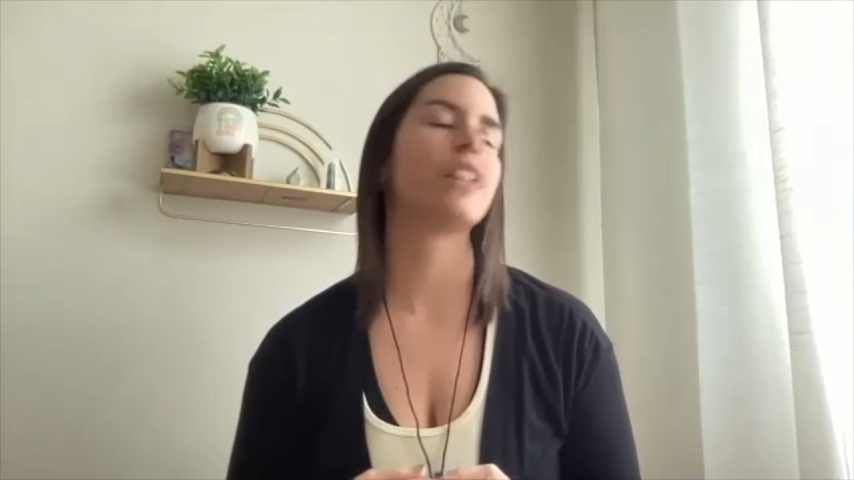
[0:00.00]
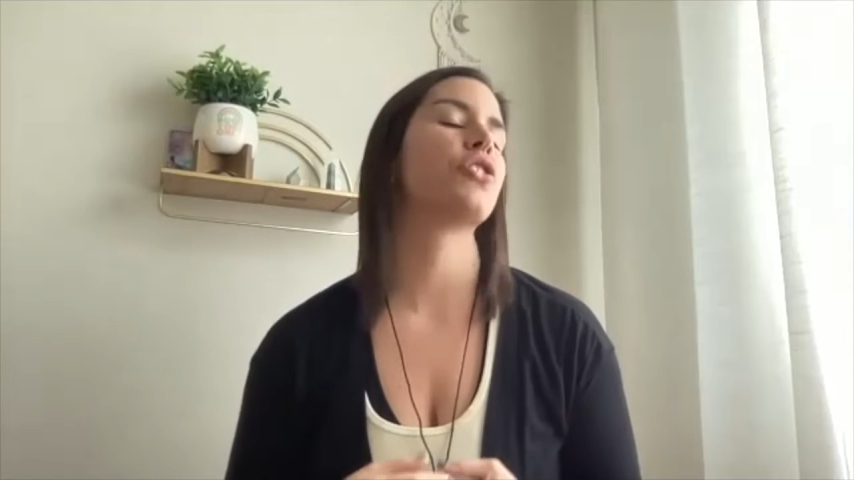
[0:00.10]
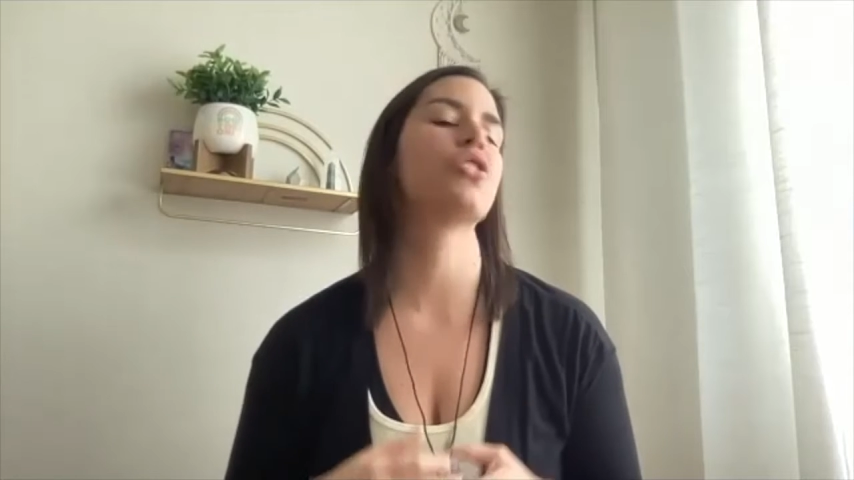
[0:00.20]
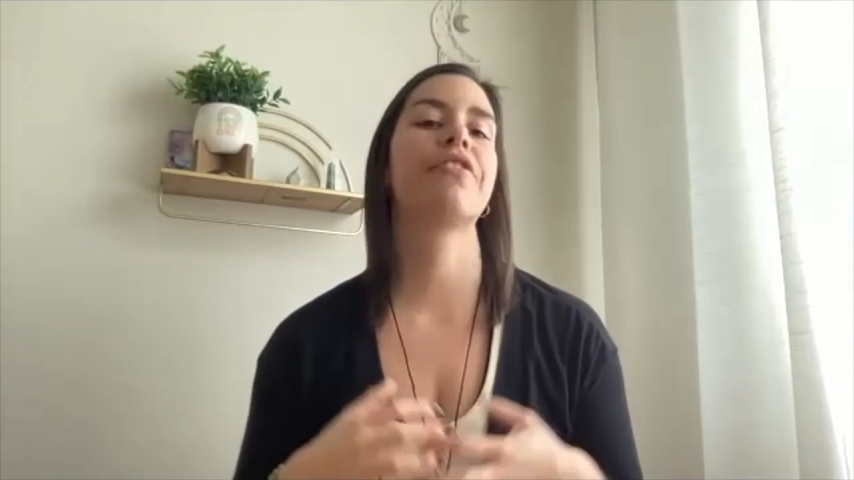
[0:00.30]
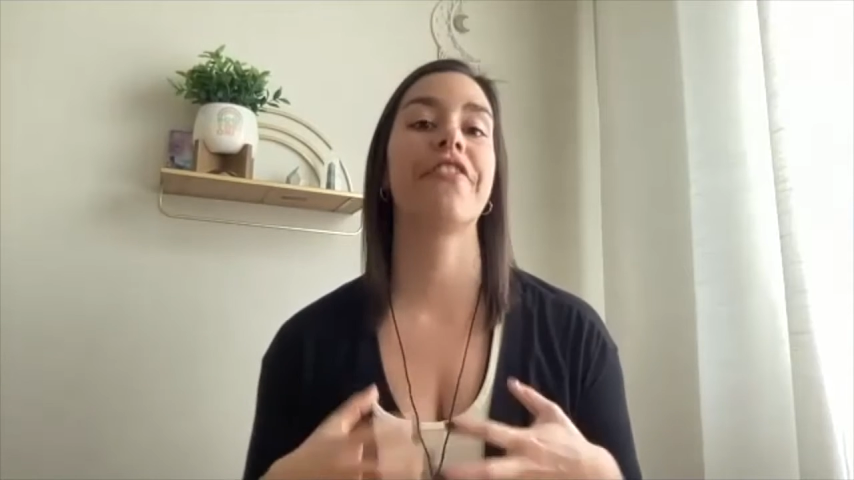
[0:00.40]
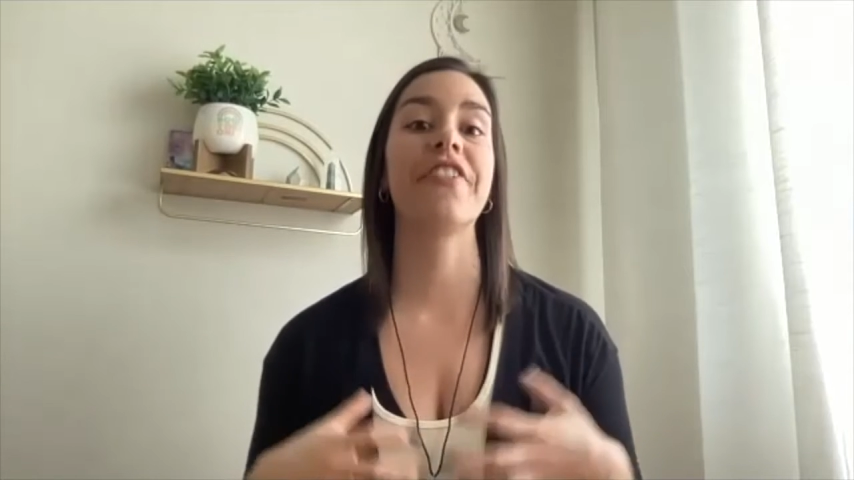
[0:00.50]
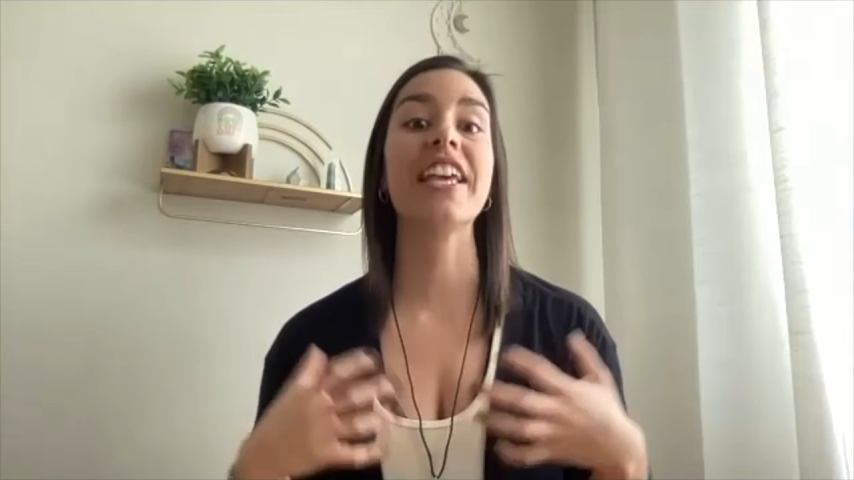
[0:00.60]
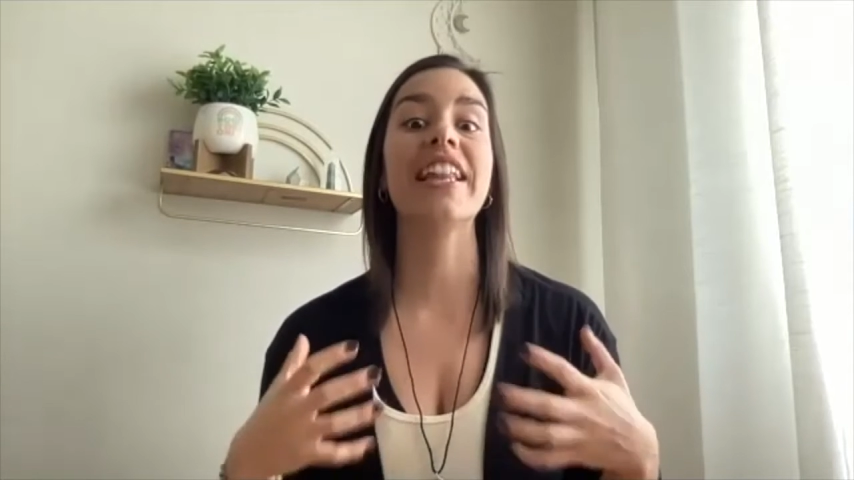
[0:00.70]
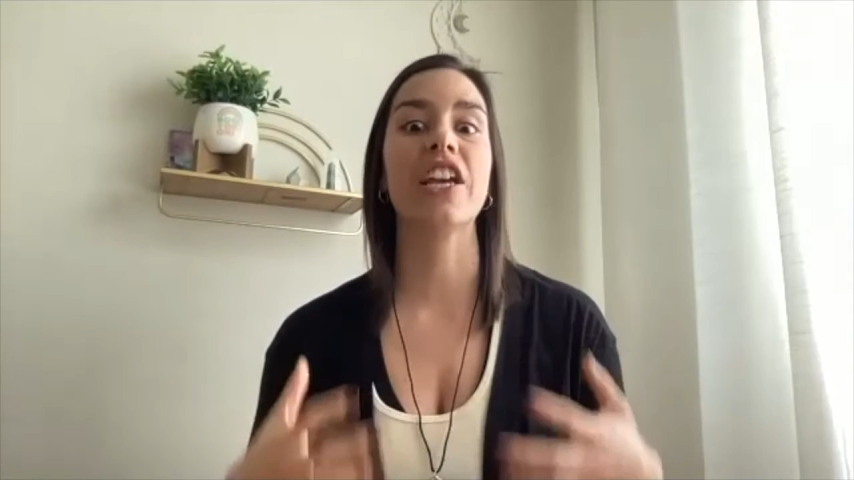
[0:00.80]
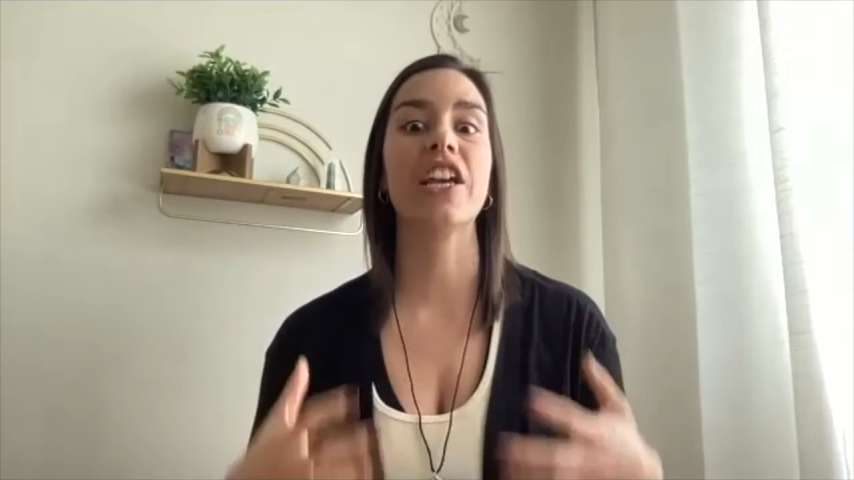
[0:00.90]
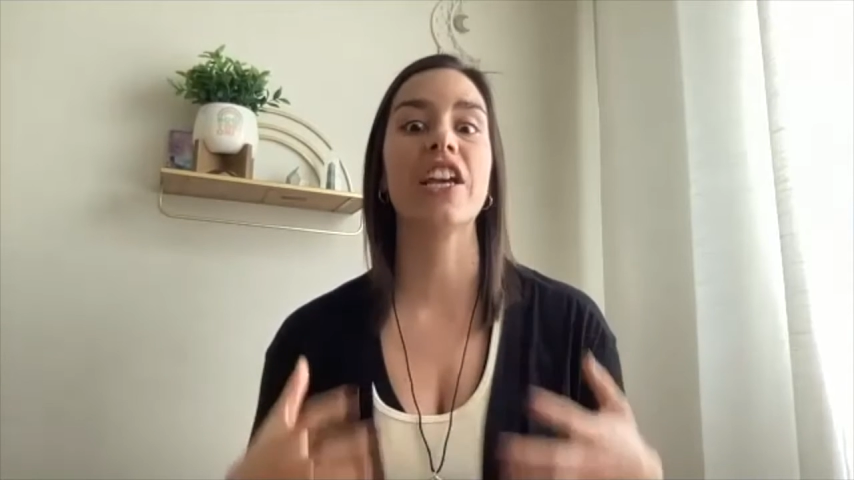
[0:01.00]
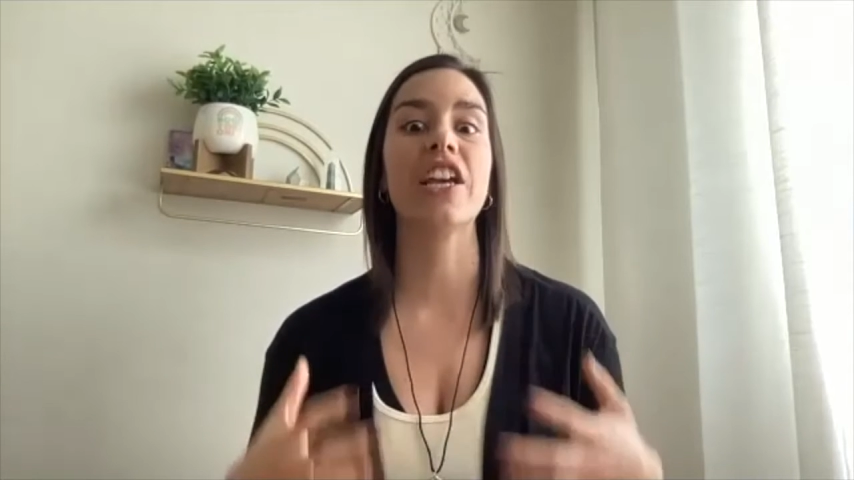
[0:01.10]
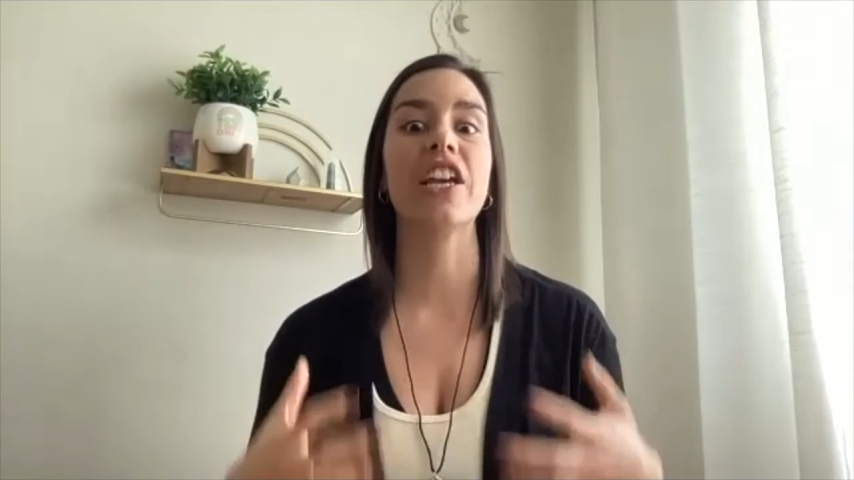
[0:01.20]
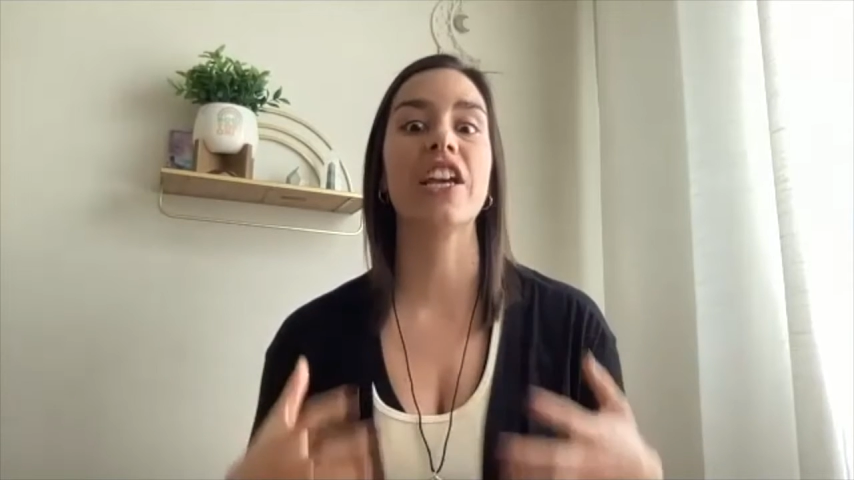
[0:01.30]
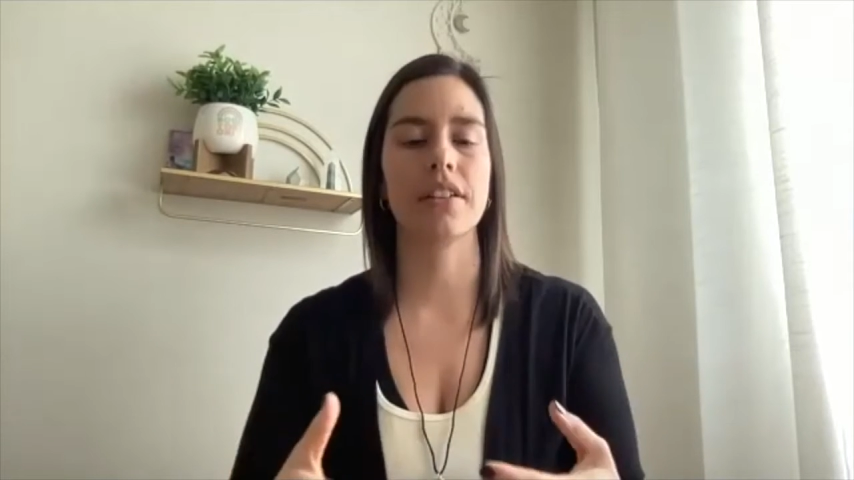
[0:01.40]
And just feeling
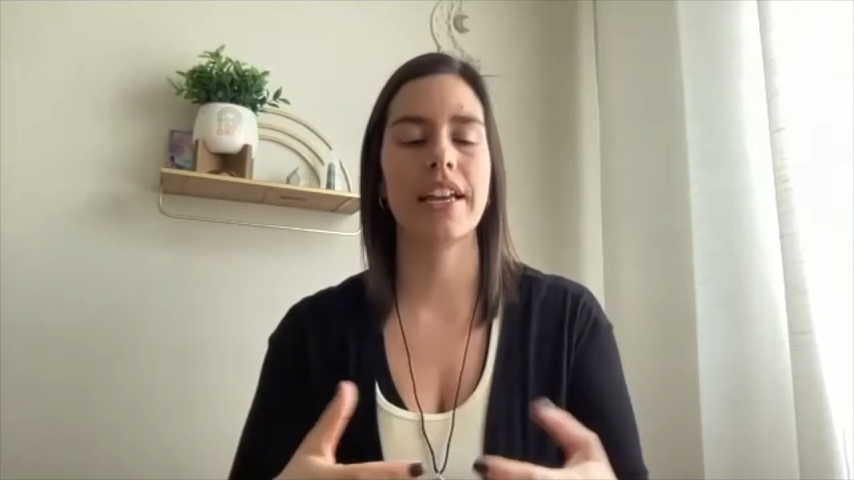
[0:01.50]
good